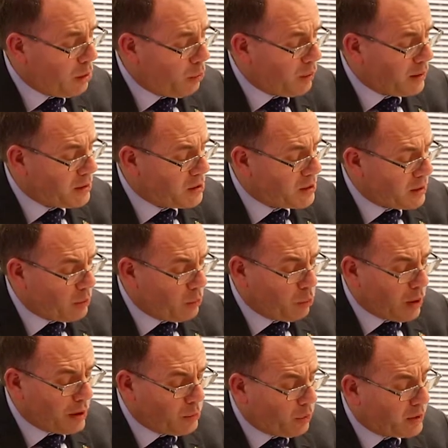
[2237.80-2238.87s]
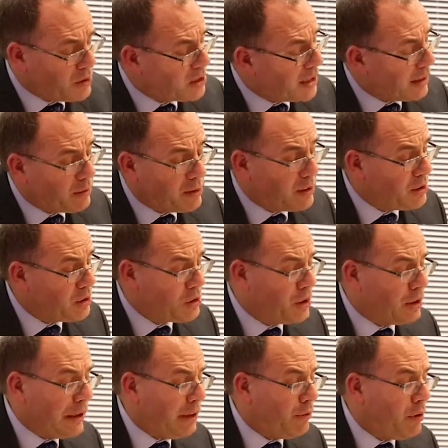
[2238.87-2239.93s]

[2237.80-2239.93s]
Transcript: once out, and it certainly